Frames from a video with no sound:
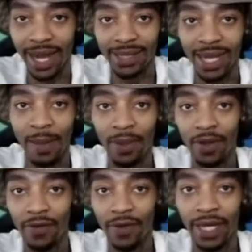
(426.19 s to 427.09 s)
in that type
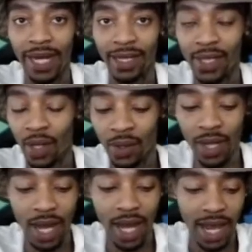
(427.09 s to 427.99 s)
of, in that
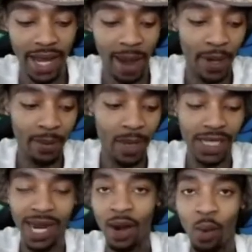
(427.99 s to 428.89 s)
tone. And I pretty
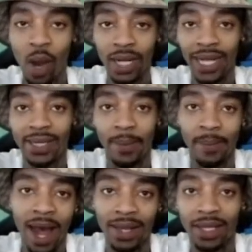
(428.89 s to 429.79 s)
much kind of wanted like to
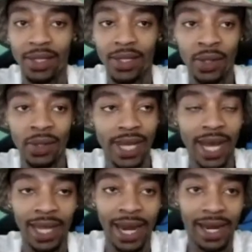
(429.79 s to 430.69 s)
mock the dudes
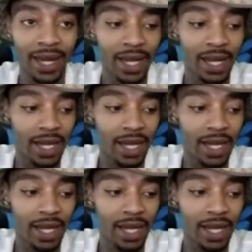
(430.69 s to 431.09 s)
that like